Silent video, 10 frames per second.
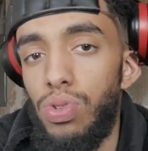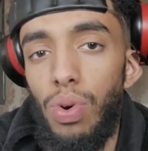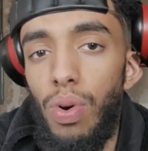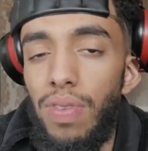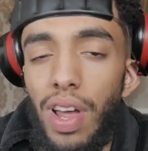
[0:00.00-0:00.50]

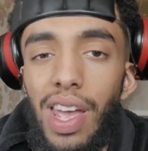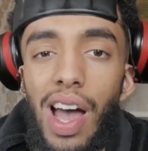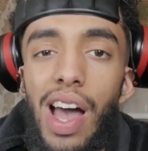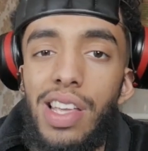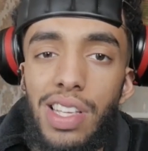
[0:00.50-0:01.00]
score of like
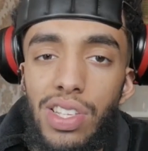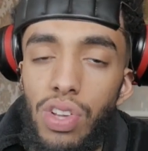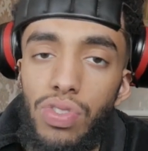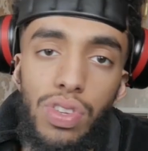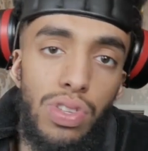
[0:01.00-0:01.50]
high
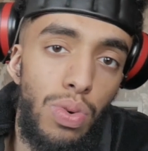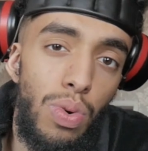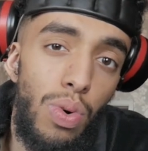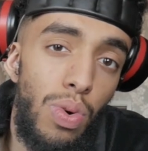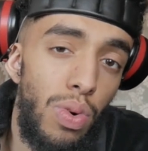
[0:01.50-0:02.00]
600s
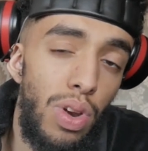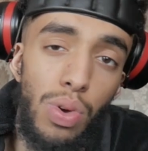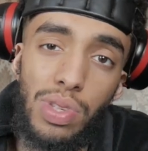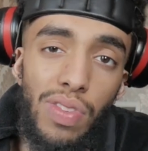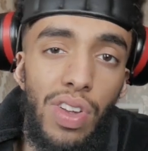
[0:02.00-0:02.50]
or
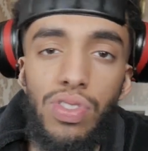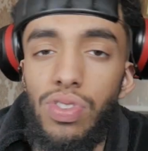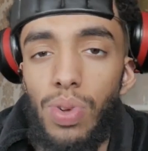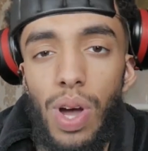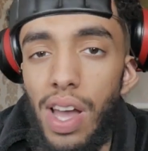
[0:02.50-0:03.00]
low
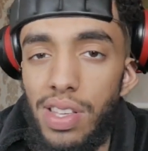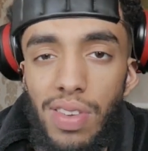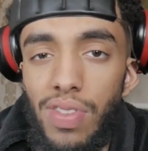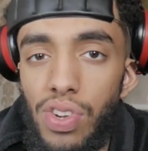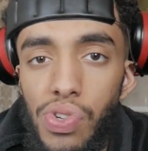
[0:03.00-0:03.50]
700s or high
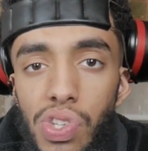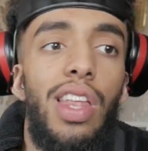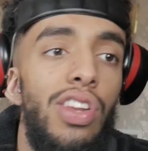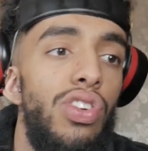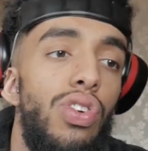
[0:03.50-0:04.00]
700s,
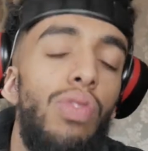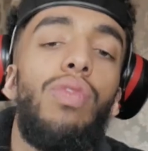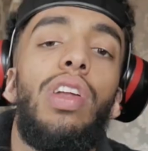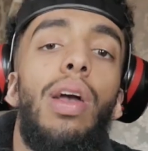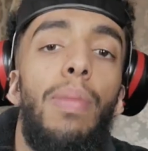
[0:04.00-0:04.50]
then you shouldn't
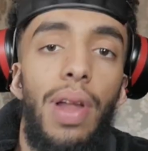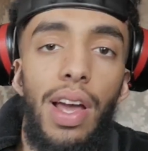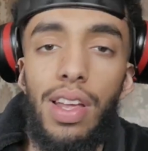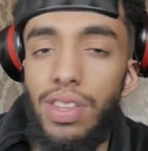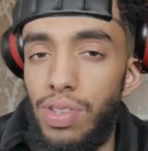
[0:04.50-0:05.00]
really
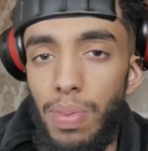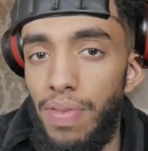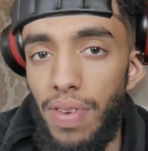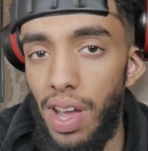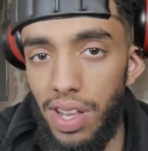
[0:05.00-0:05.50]
apply. To be
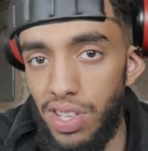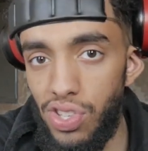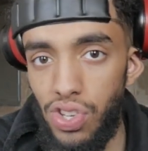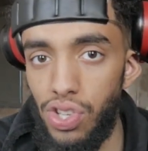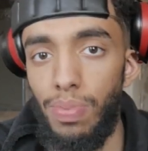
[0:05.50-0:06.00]
fair, this
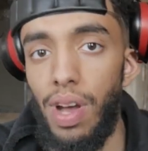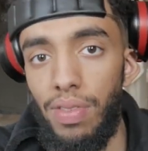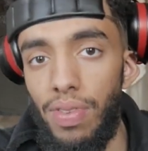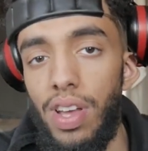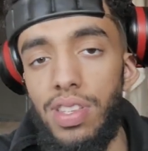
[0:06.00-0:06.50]
is just my
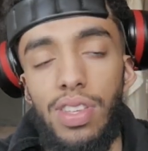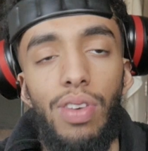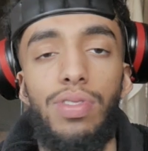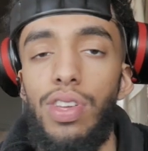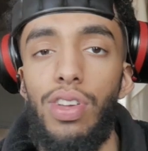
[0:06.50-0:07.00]
advice.
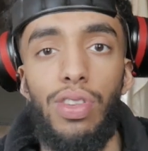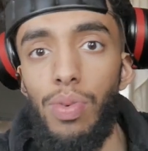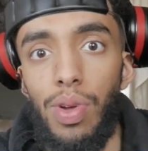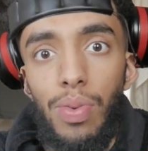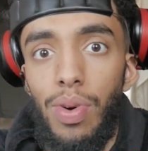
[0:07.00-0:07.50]
Obviously, you can do
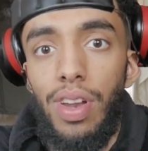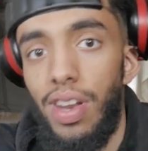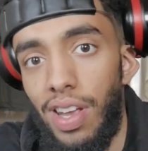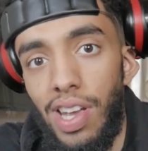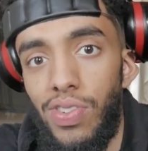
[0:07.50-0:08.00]
what you want and
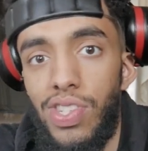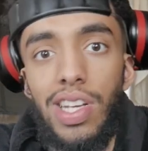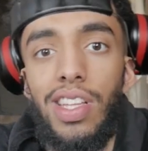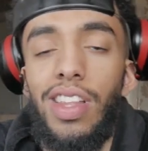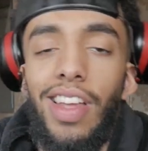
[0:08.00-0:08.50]
then get
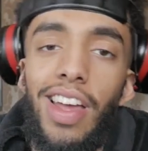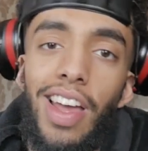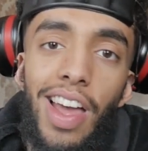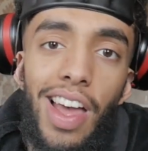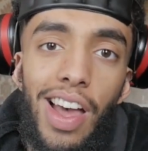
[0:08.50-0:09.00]
rejected.
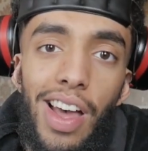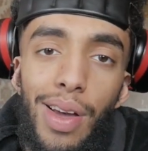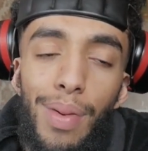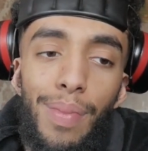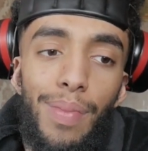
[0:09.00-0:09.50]

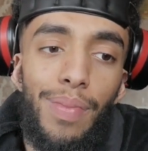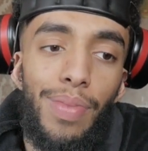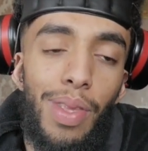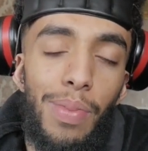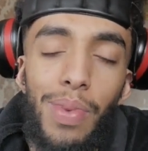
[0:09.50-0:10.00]

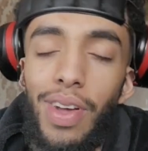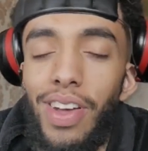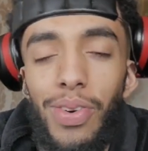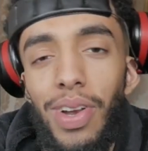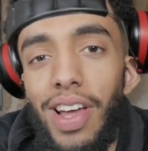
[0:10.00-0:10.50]
But
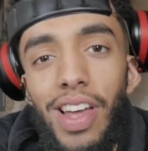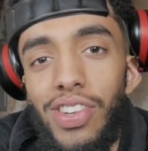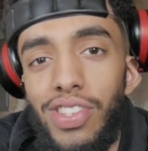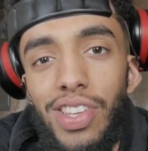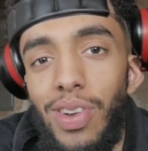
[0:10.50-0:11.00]
wallahi, I
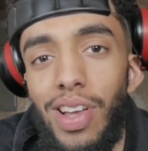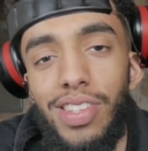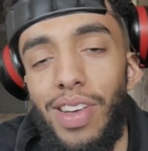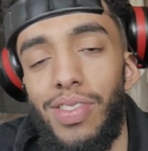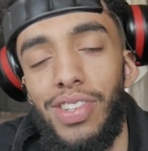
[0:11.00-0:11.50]
just sound like a
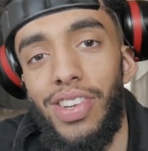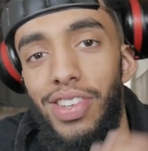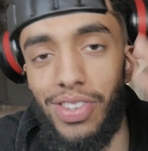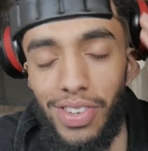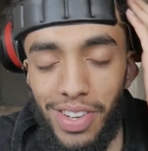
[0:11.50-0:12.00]
savage,
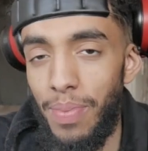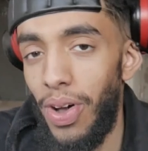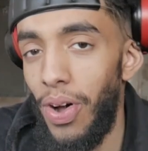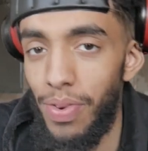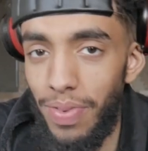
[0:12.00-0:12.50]
sorry.
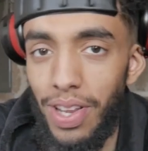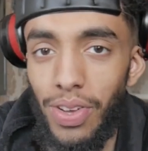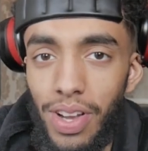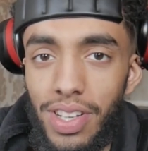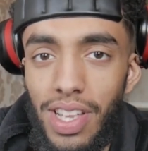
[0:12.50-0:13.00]
But hopefully
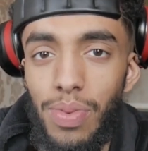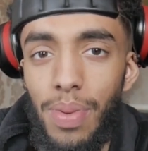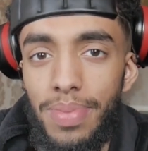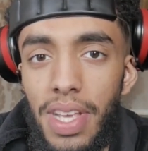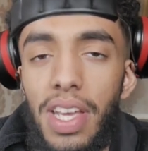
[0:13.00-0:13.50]
you understand what
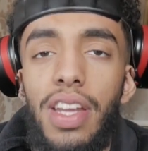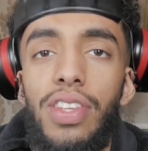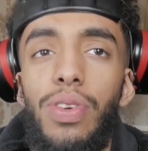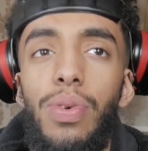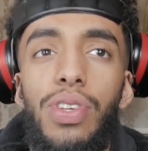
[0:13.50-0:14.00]
I'm saying.
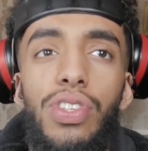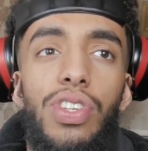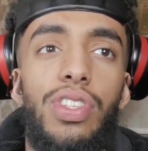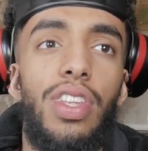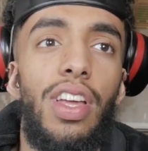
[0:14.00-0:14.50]
So it's
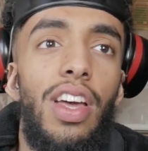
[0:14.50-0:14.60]
just